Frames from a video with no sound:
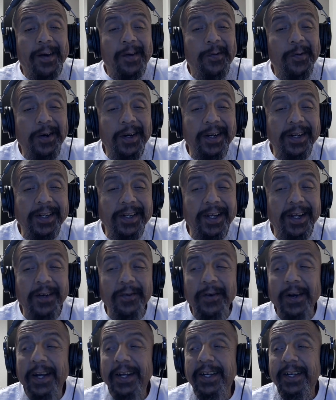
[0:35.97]
we're going to get
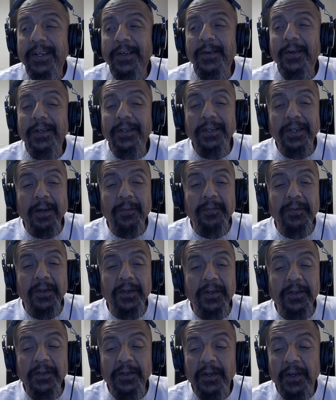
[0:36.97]
right into
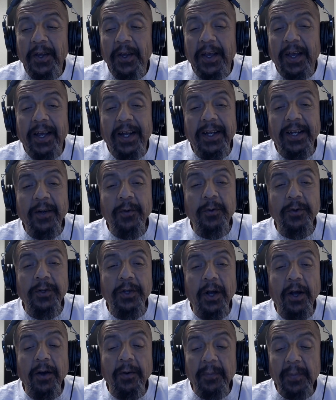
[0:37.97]
acceptance, and then we'll
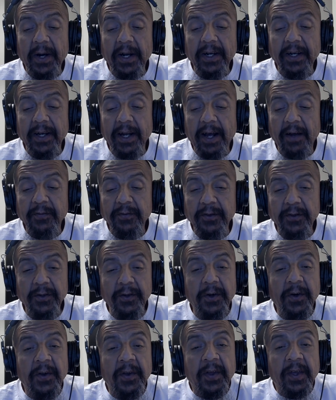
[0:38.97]
talk about it
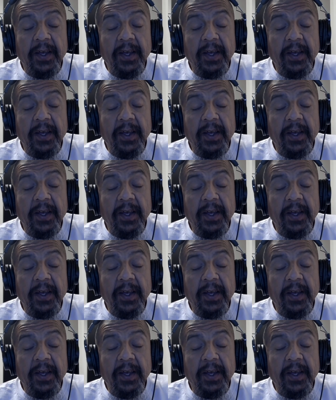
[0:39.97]
after.